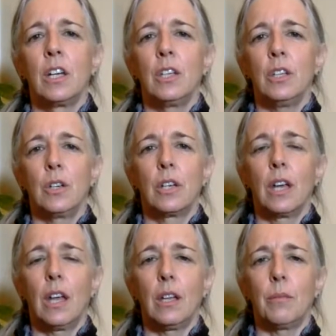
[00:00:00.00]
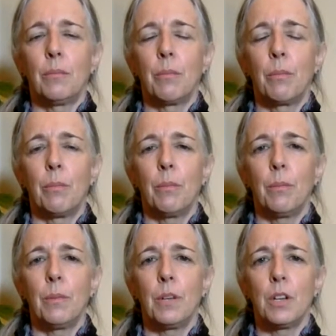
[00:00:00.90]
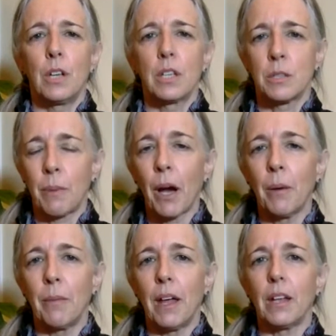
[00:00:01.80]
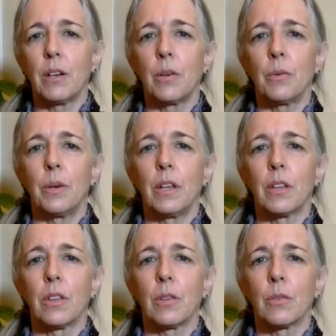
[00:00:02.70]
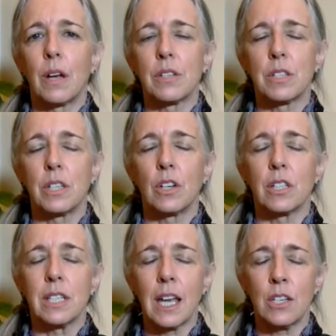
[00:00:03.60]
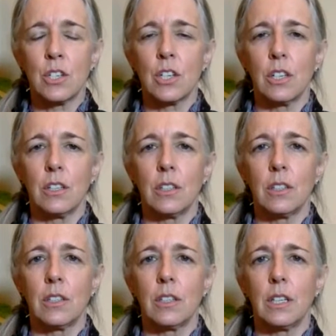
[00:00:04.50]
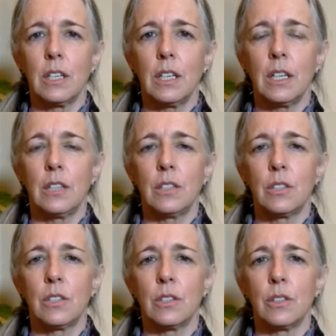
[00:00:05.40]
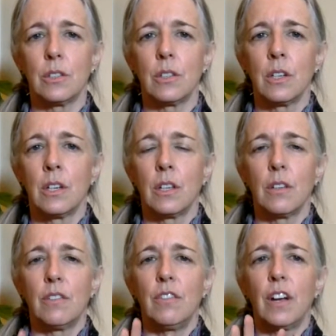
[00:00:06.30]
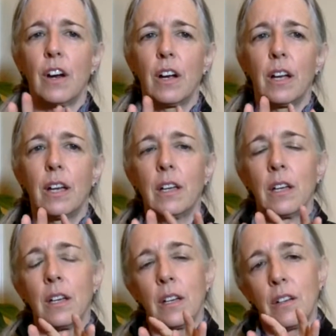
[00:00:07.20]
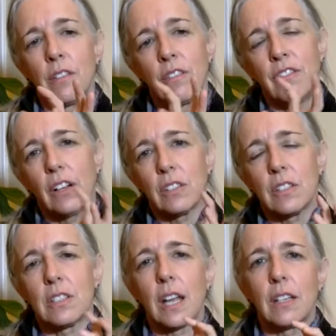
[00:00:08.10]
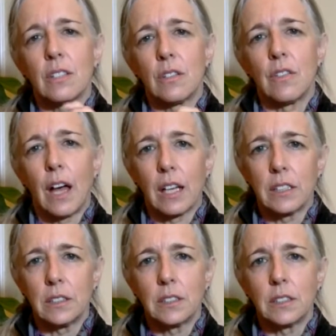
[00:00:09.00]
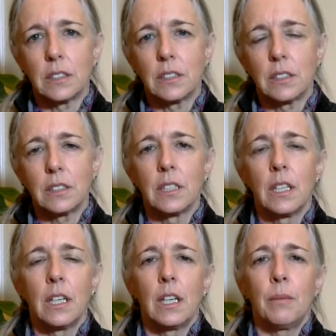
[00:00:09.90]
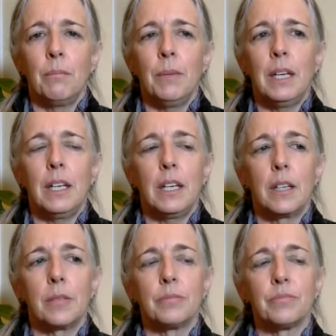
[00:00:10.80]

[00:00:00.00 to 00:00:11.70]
You can experiment with resting your attention into the very felt sense of that, meaning